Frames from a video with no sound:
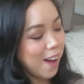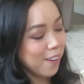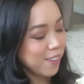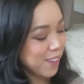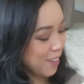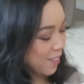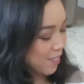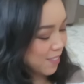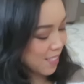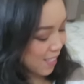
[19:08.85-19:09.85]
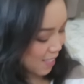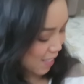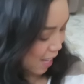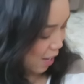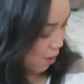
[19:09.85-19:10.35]
how cute.
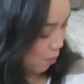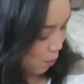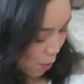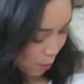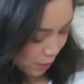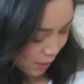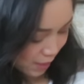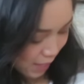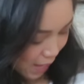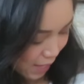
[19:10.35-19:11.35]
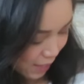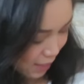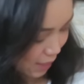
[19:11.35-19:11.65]
It's like a rose set.